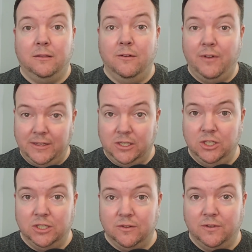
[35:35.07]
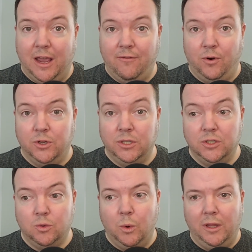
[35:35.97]
the Vestiges of
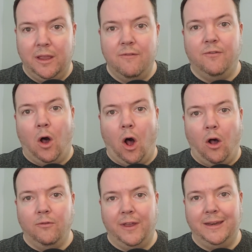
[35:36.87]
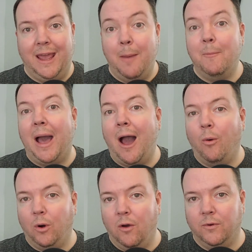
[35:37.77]
Divergence, will evolve and
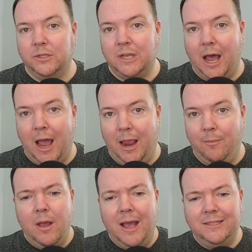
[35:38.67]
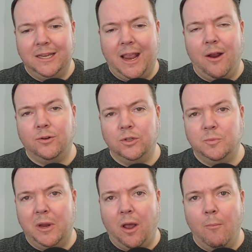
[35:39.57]
empower over time as the characters
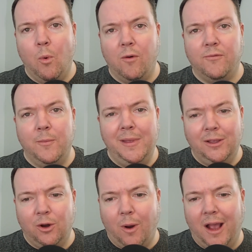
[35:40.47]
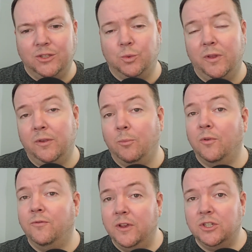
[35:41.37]
become more familiarized with and
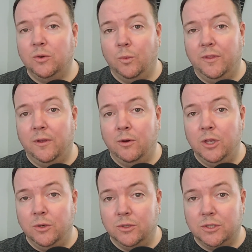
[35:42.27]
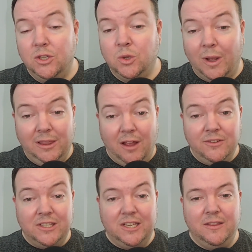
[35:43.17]
proficient with their use. So I love
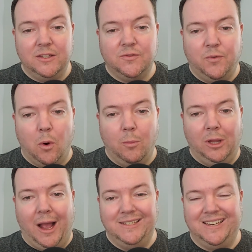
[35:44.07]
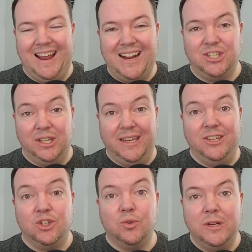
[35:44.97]
to see this formalized and actually
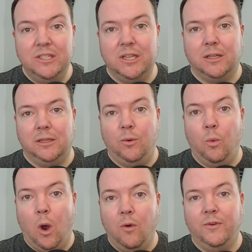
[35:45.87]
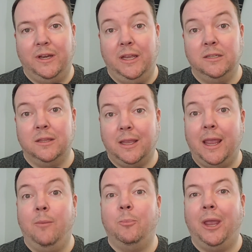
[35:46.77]
intrinsically woven into the
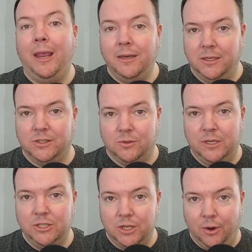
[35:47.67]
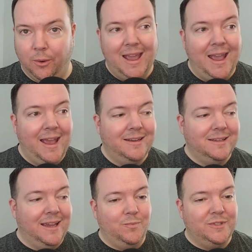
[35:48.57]
campaign history too. And
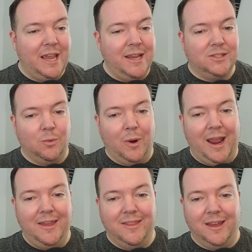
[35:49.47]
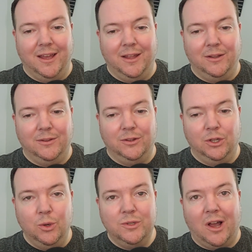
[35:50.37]
it takes away the
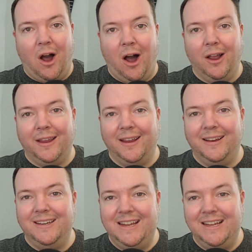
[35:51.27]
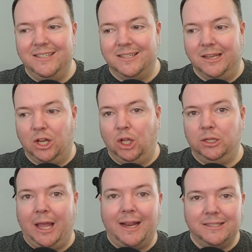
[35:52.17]
loot hogging need to
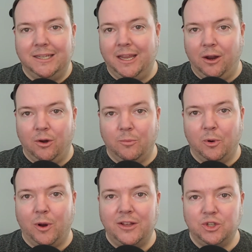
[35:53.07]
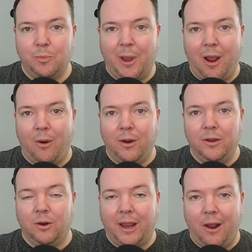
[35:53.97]
collect gear to progress
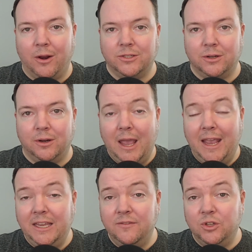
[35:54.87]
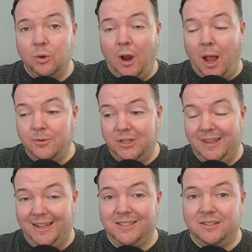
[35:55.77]
your character, and gives you an option
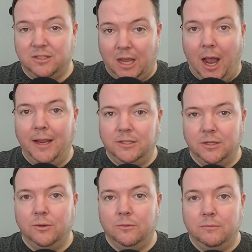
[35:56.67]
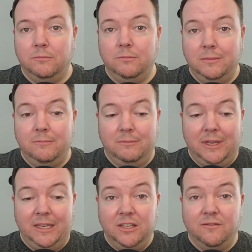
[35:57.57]
that's tied to
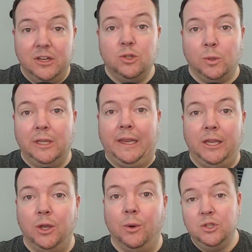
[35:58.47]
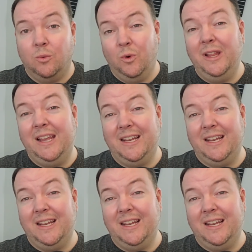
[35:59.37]
individually you. So I'm really